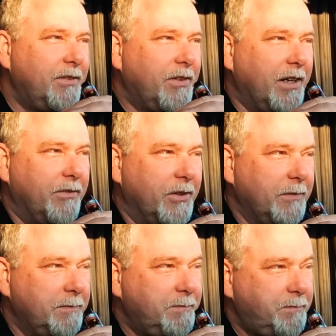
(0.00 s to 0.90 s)
whatever.
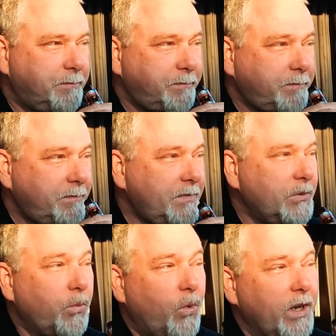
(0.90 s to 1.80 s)

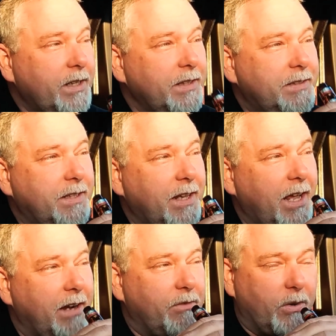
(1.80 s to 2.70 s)
What to the
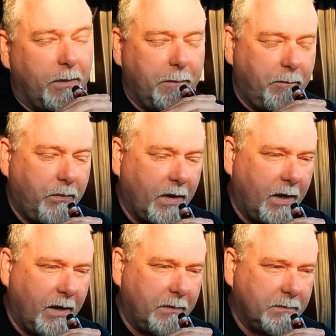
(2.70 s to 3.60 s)
ever.
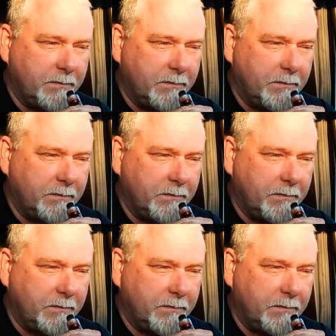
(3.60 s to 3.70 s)
Um,